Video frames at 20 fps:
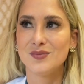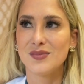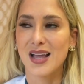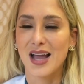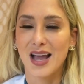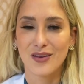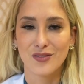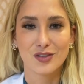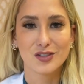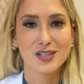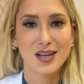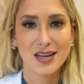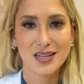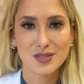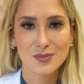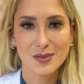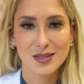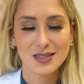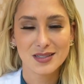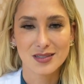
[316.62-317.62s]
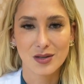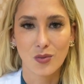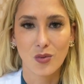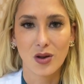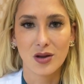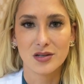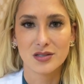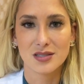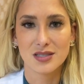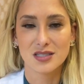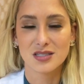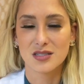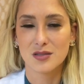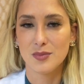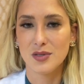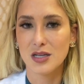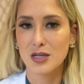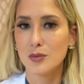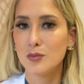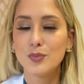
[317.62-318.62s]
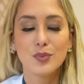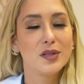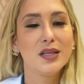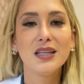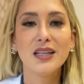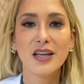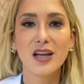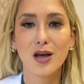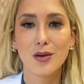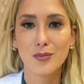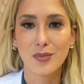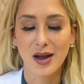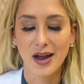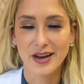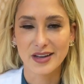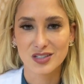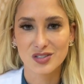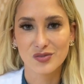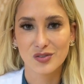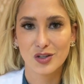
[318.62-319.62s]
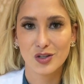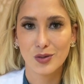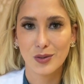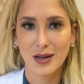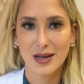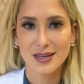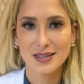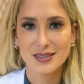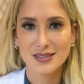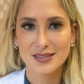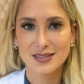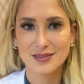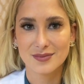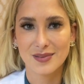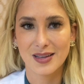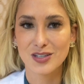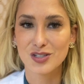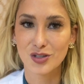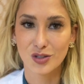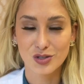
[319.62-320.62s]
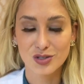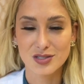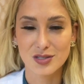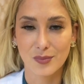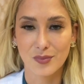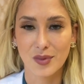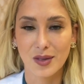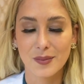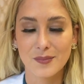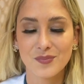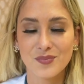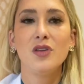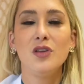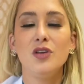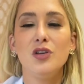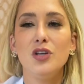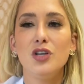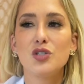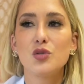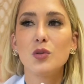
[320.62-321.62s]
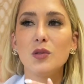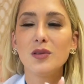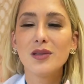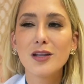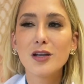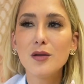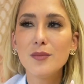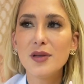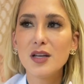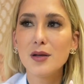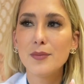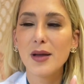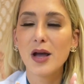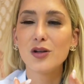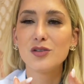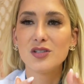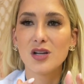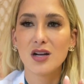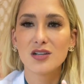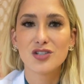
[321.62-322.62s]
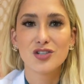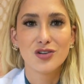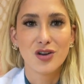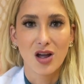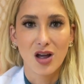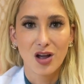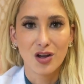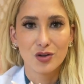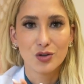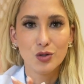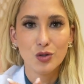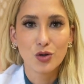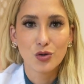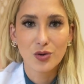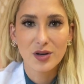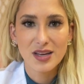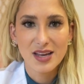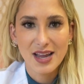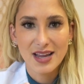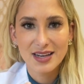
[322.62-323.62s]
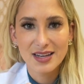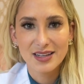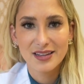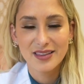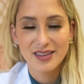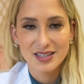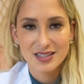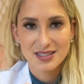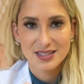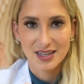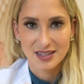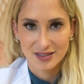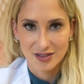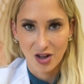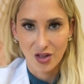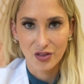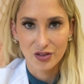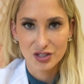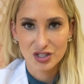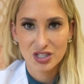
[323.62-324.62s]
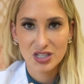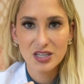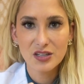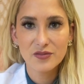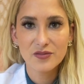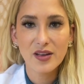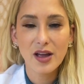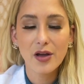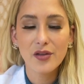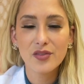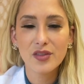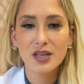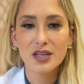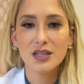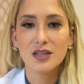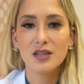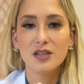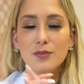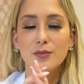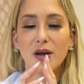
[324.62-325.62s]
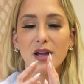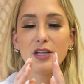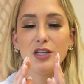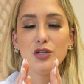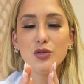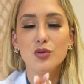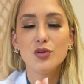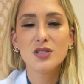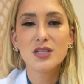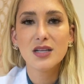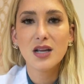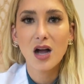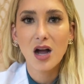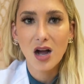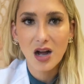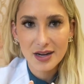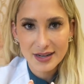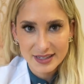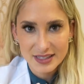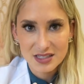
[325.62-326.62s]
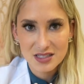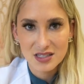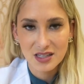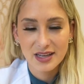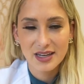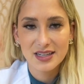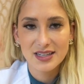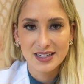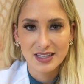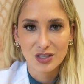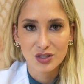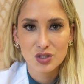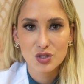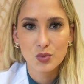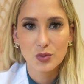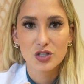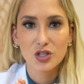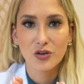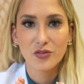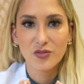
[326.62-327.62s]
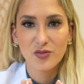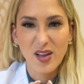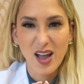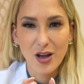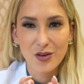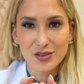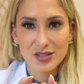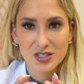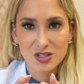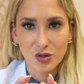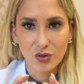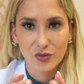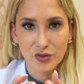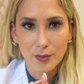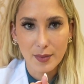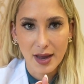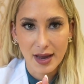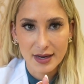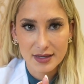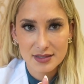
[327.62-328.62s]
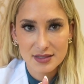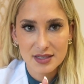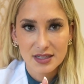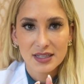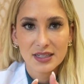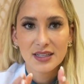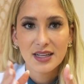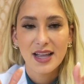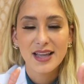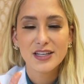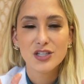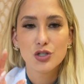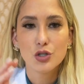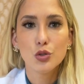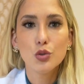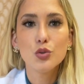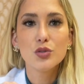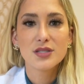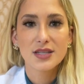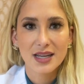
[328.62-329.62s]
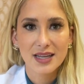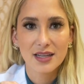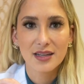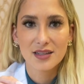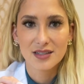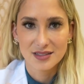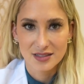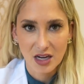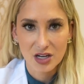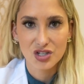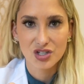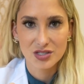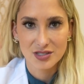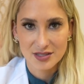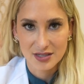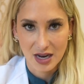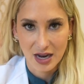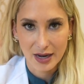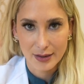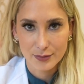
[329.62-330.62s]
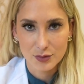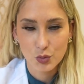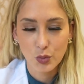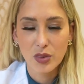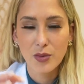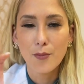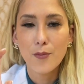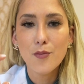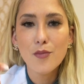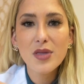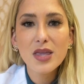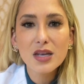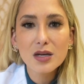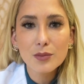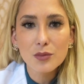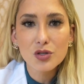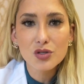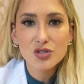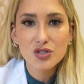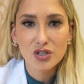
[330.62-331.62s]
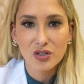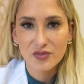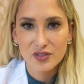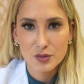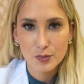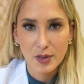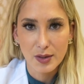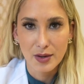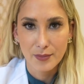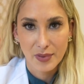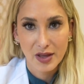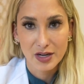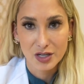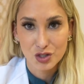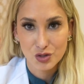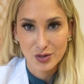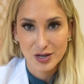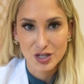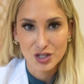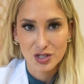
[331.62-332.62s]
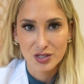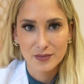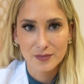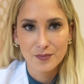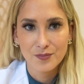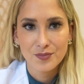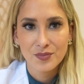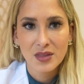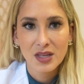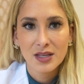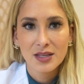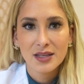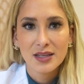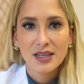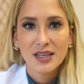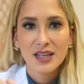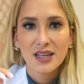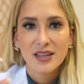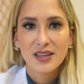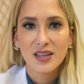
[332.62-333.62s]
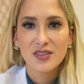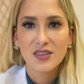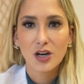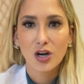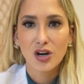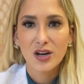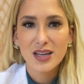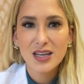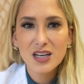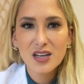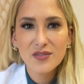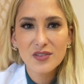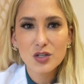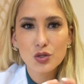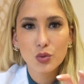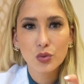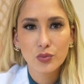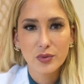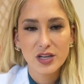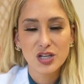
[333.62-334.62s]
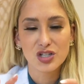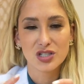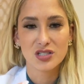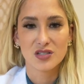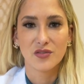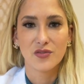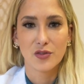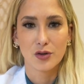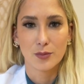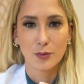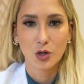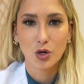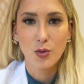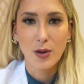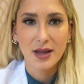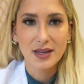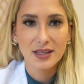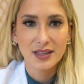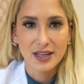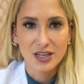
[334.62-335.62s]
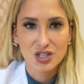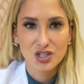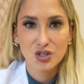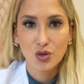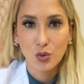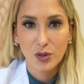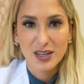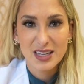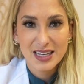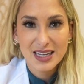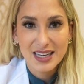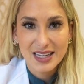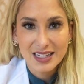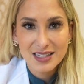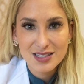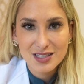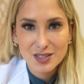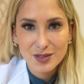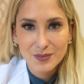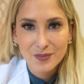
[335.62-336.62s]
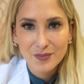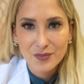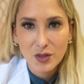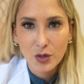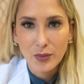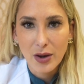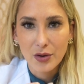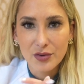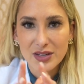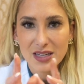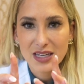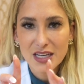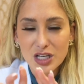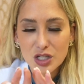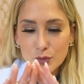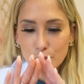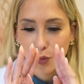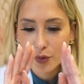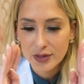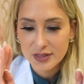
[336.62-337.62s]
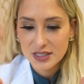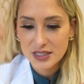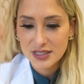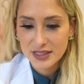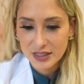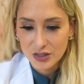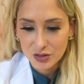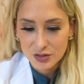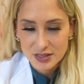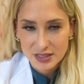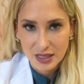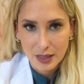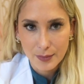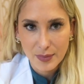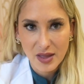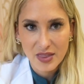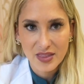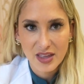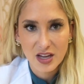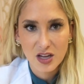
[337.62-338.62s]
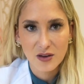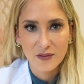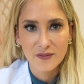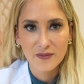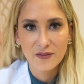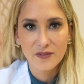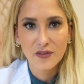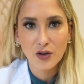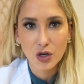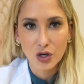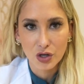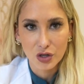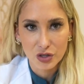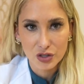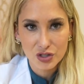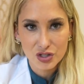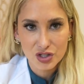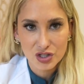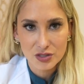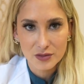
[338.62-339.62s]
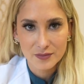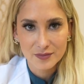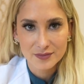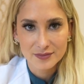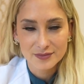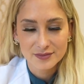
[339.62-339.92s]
advertisement. I want this to be completely unbiased for you guys and to learn something. So a little bit about Dr. Na, who created this technology. He found that by using uninsulated needles, which are found in Sylfirm X, and 2 second conduction times with minimal surface penetration, that there are individual regions of thermal coagulation or heat around each pointed needle tip, and they converge